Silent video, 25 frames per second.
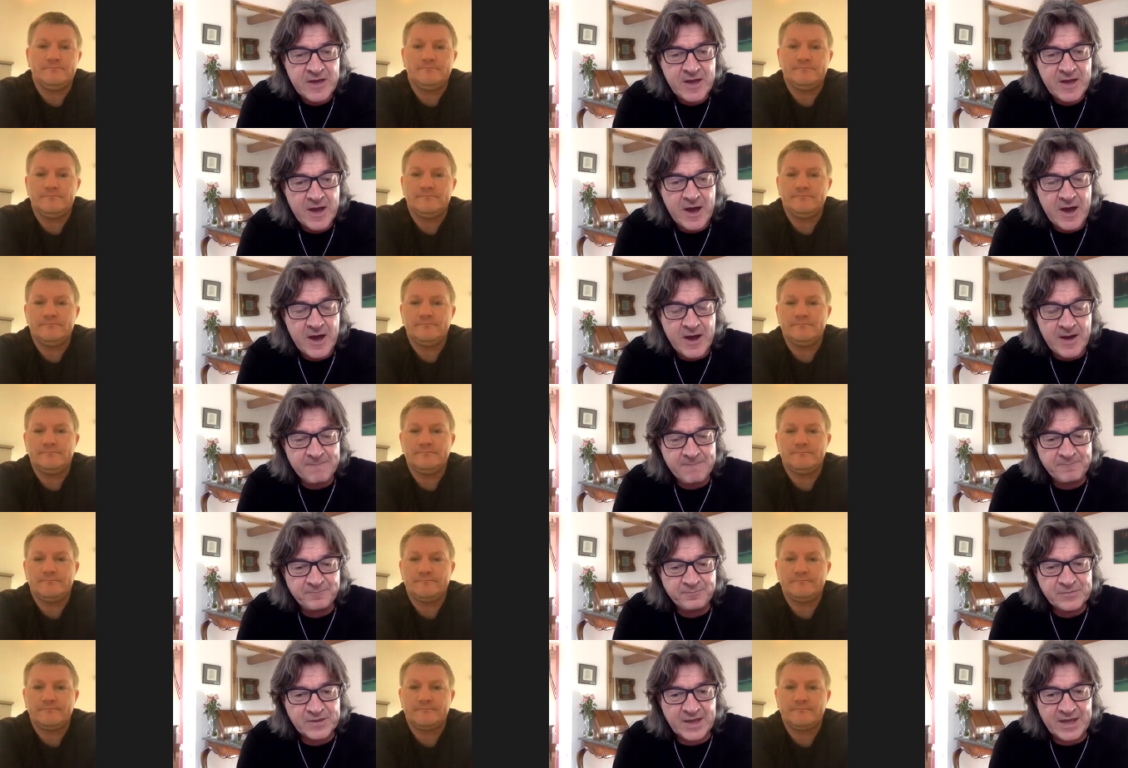
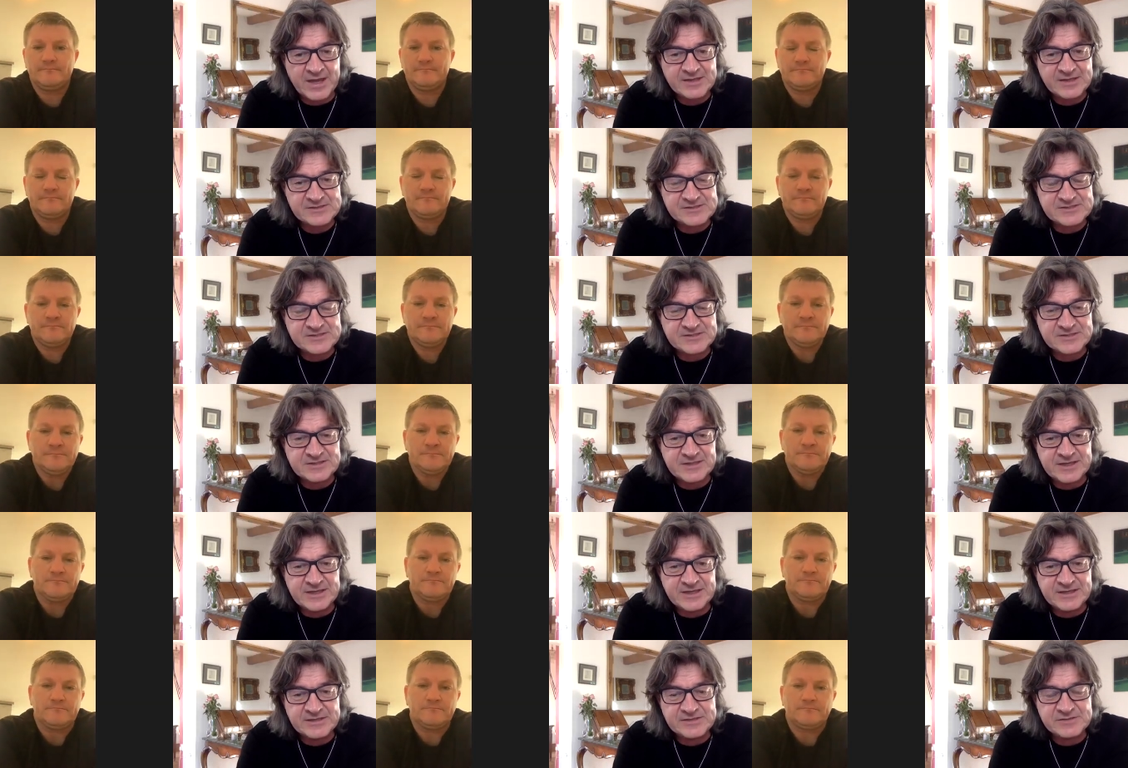Speaker 1: Um, it's
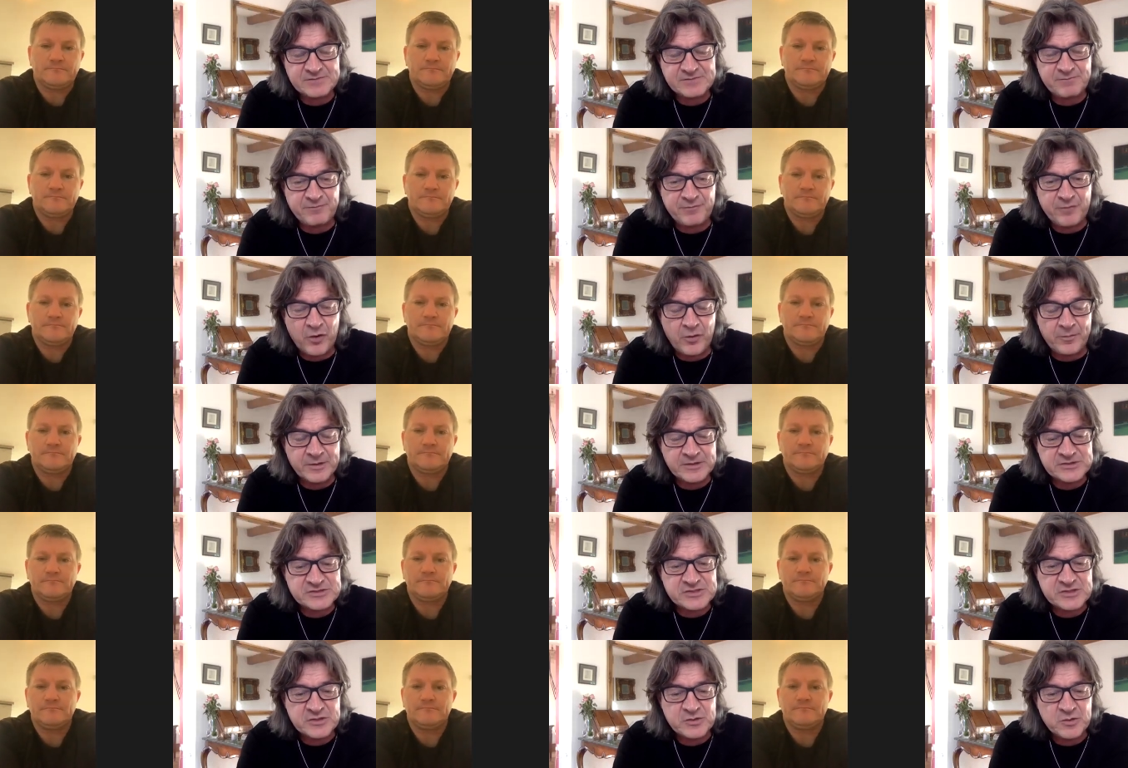the
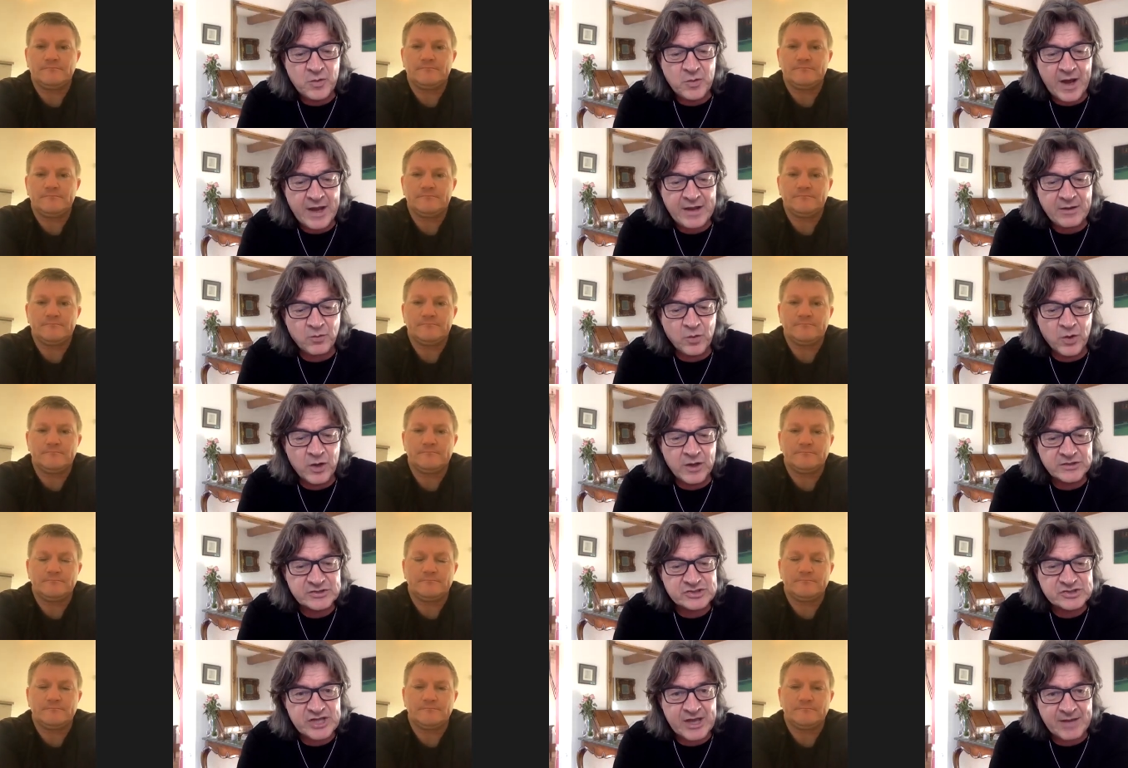former two-weight
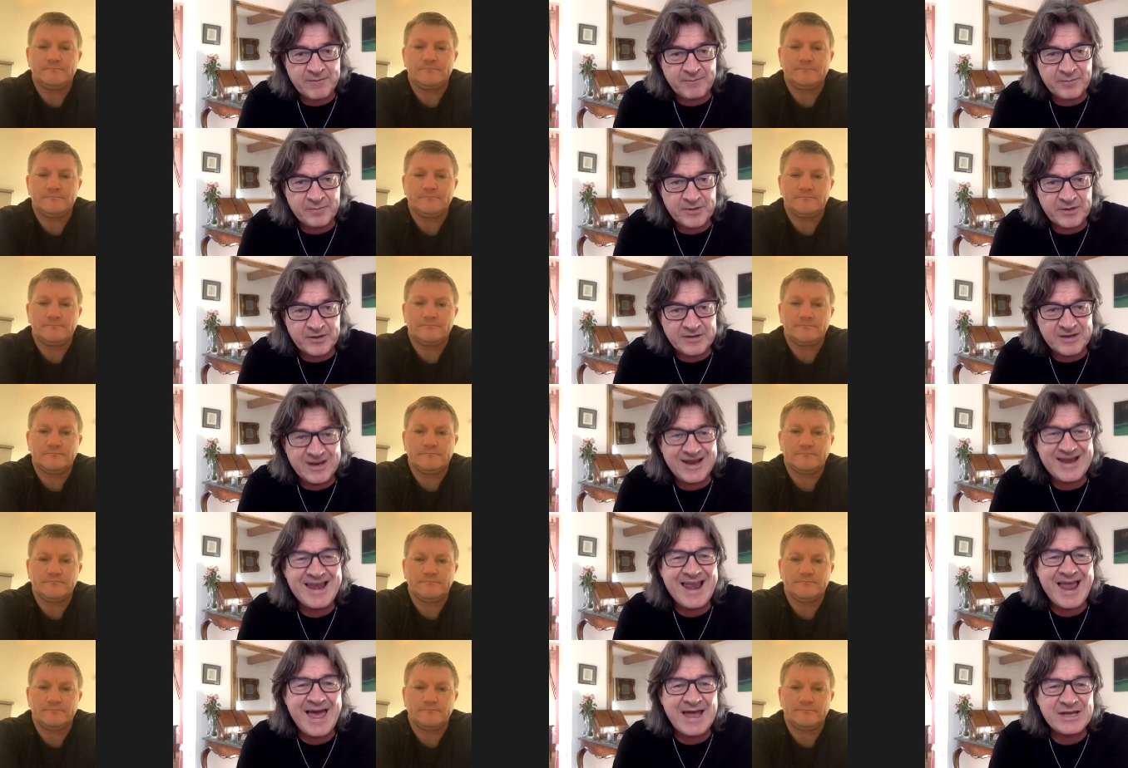world champion,
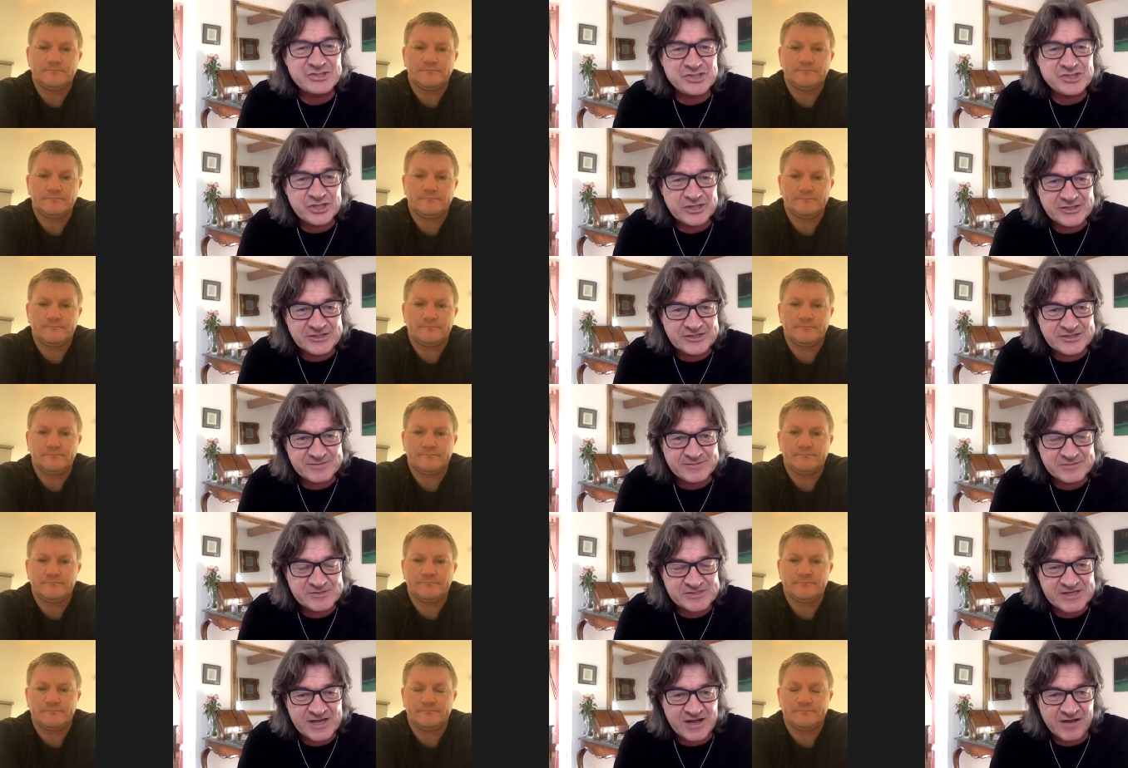legend
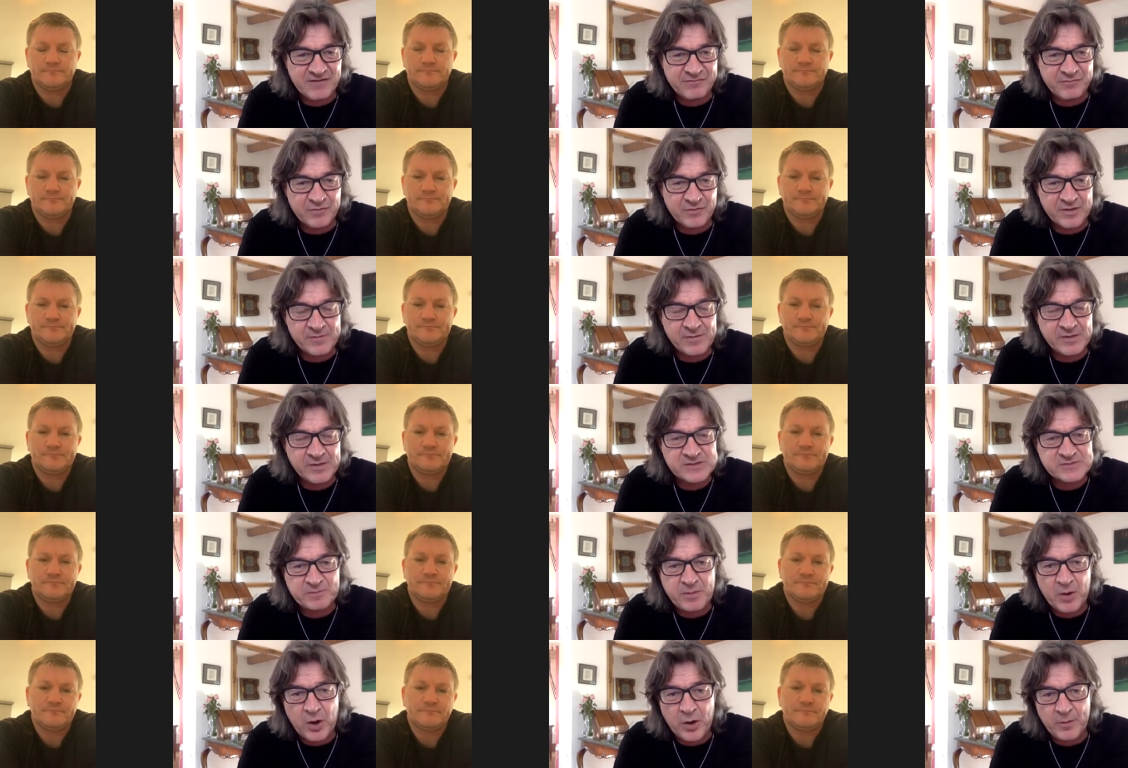himself, one of the
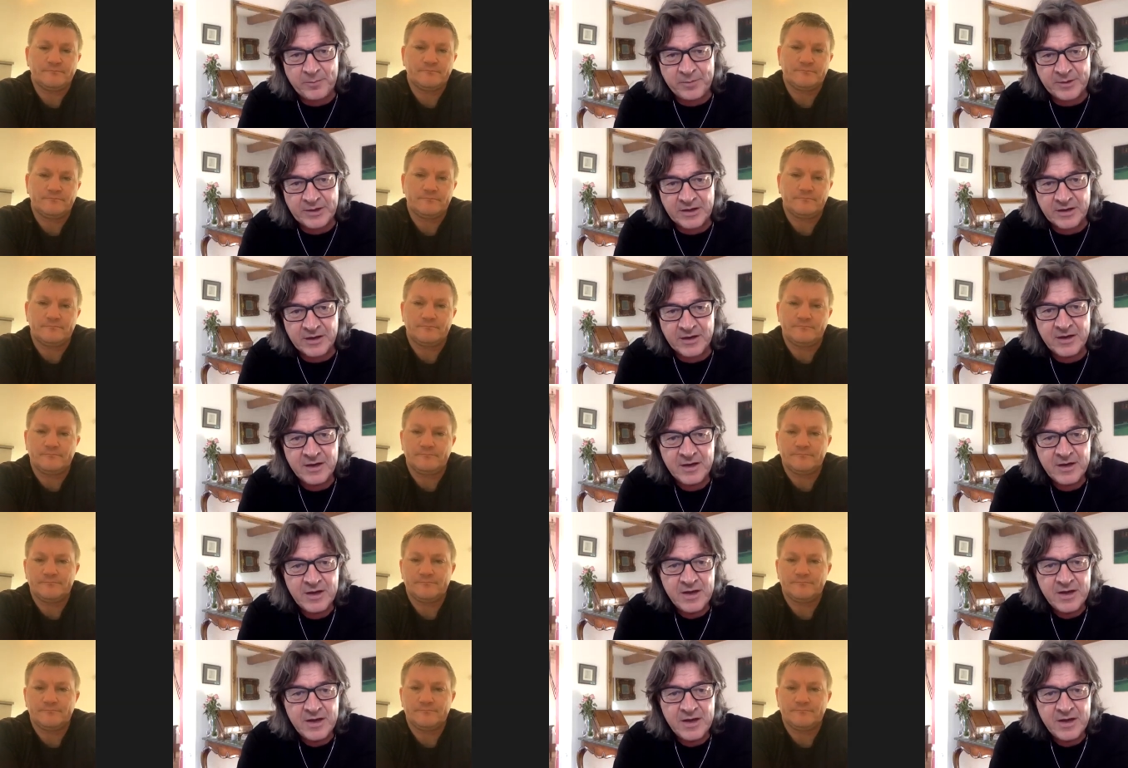most popular